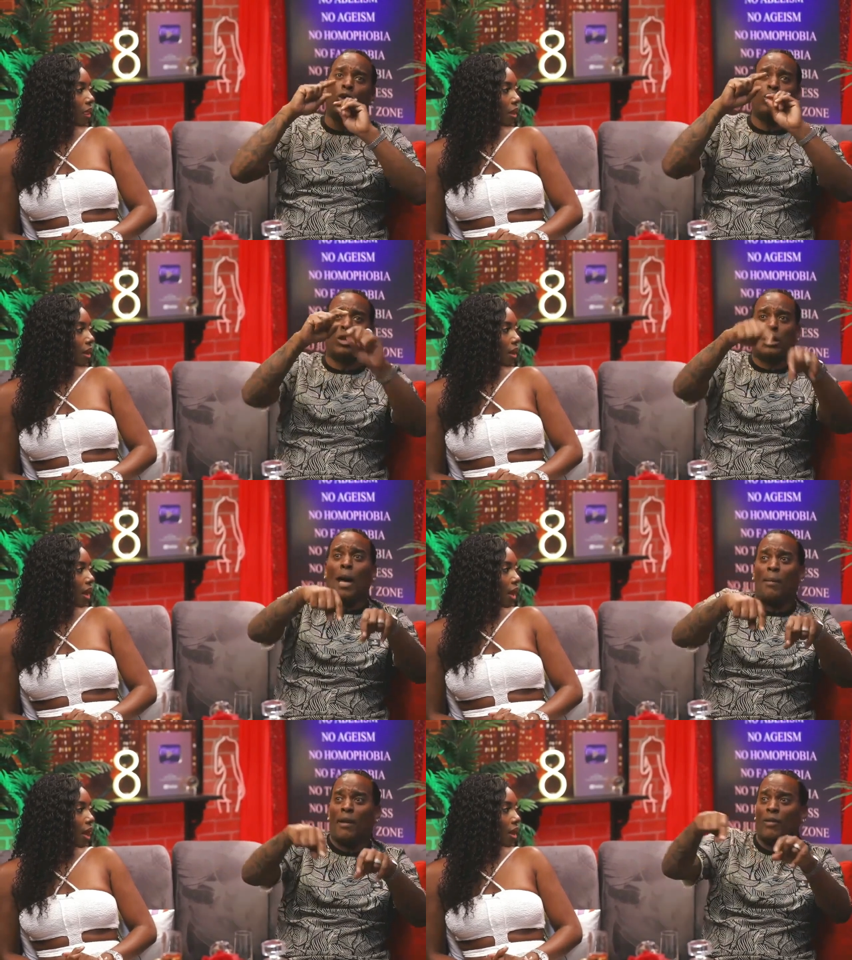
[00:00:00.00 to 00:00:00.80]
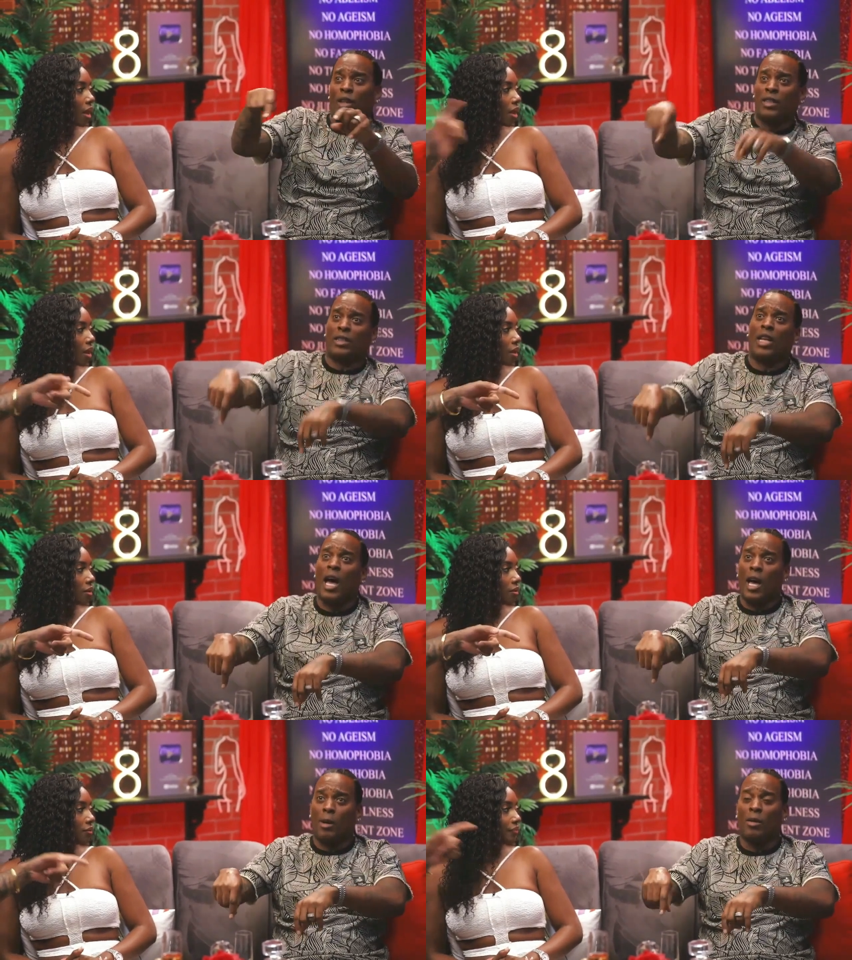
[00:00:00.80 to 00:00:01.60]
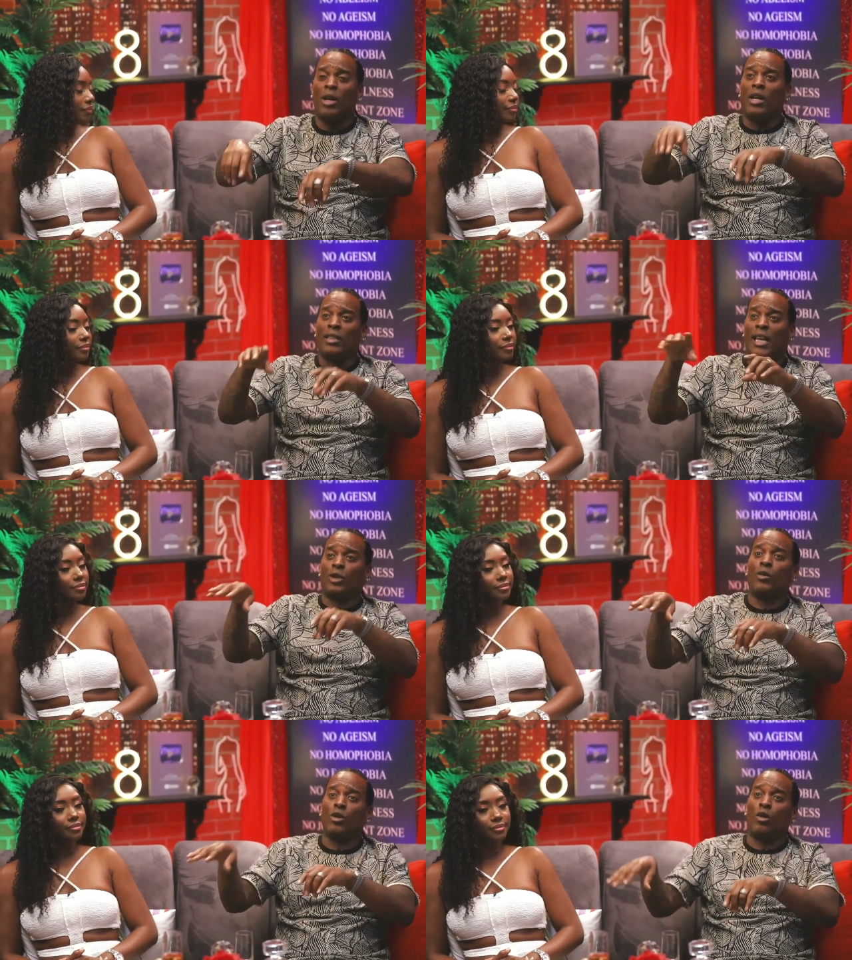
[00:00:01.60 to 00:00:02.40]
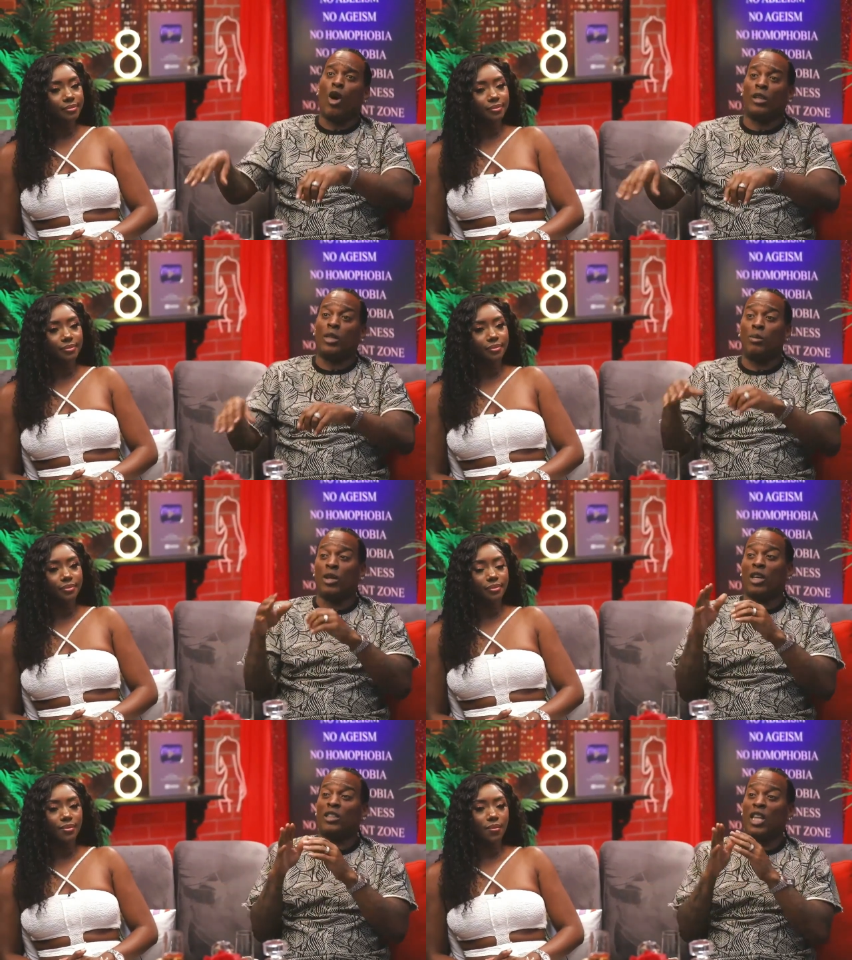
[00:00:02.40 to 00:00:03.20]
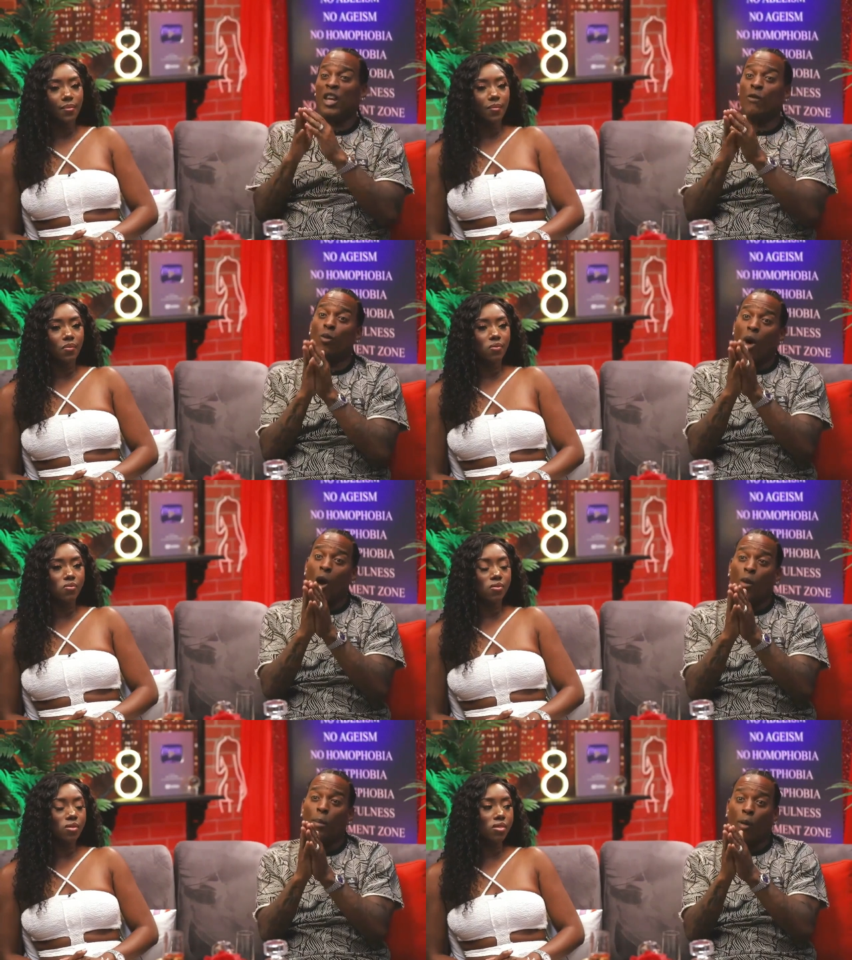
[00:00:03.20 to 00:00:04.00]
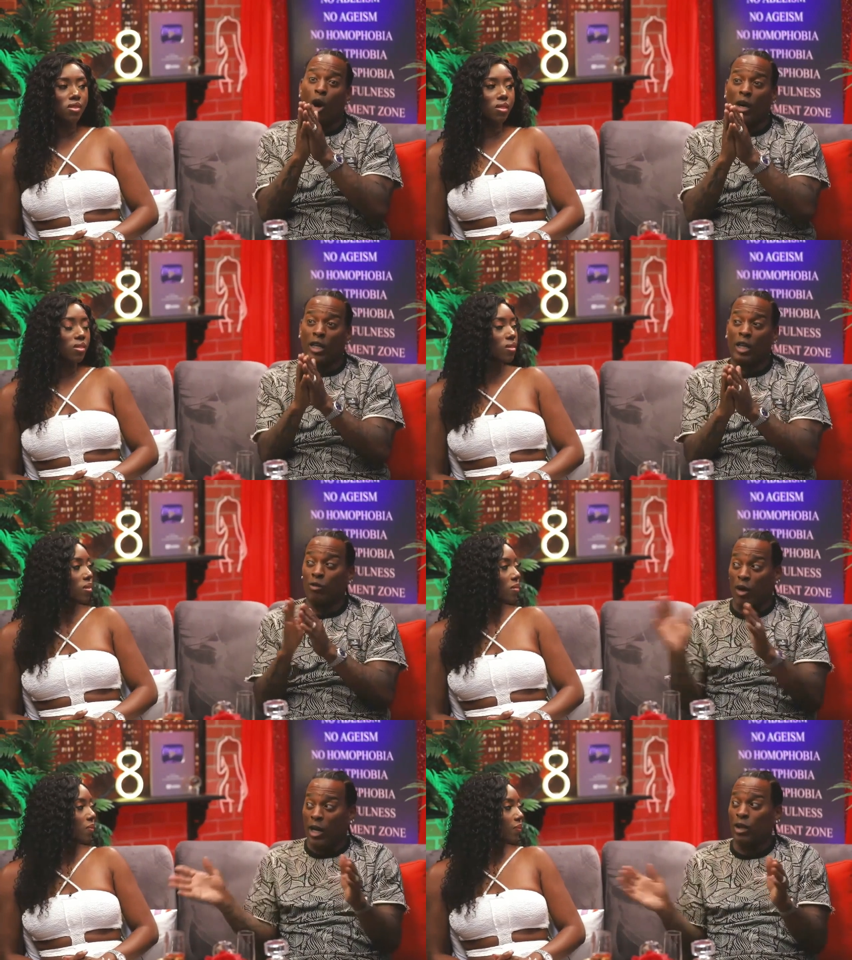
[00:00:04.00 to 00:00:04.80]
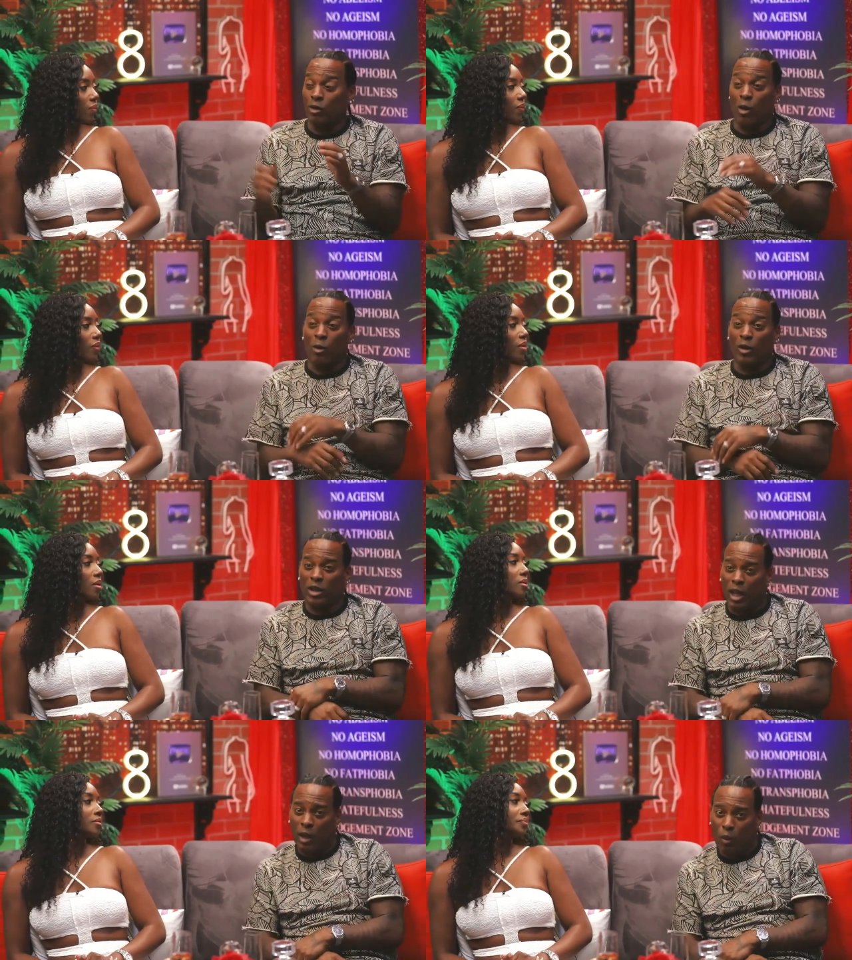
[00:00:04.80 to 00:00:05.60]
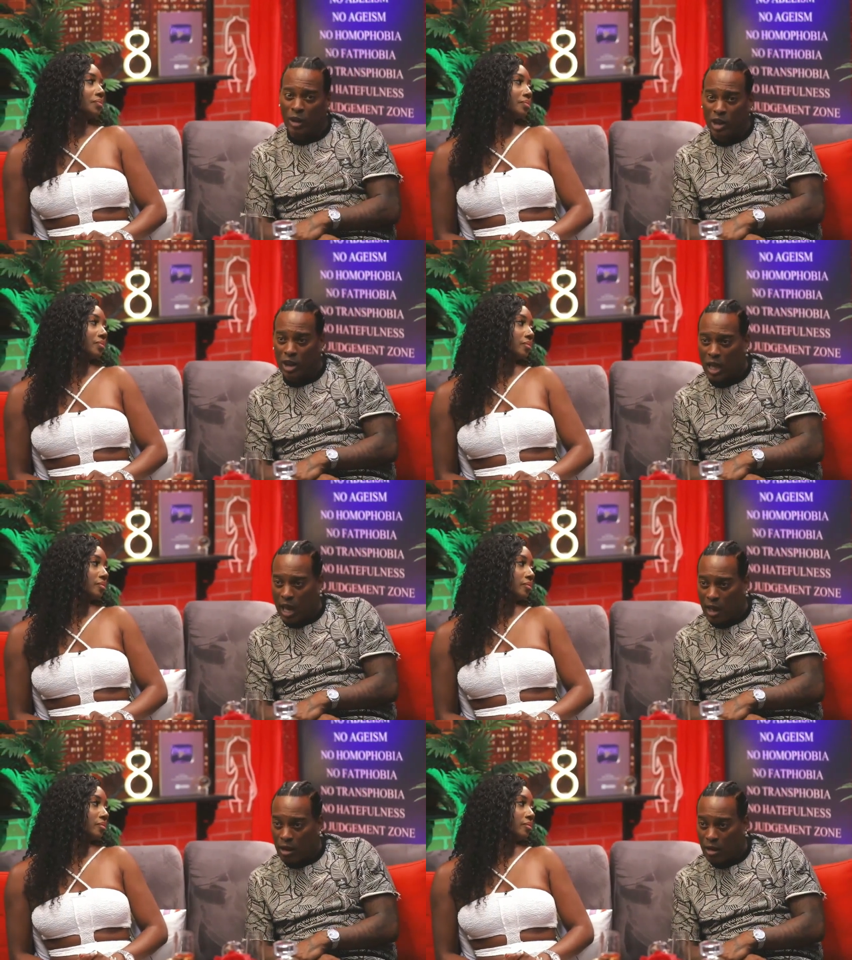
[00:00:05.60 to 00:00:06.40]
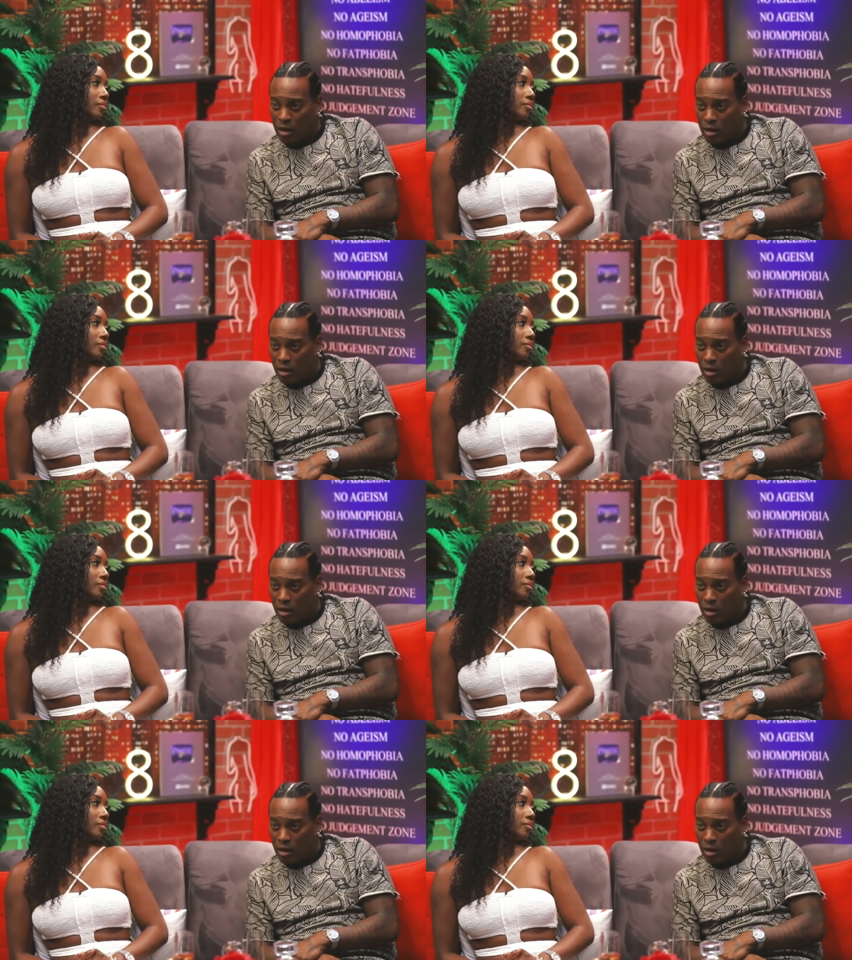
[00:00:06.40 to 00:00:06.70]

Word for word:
Speaker 1: gonna go stop at this mm-hmm. Mm-hmm. time, mm-hmm. yeah. that's when you yeah. lost it because even while we're partying, right? You know what we're saying? Where she at?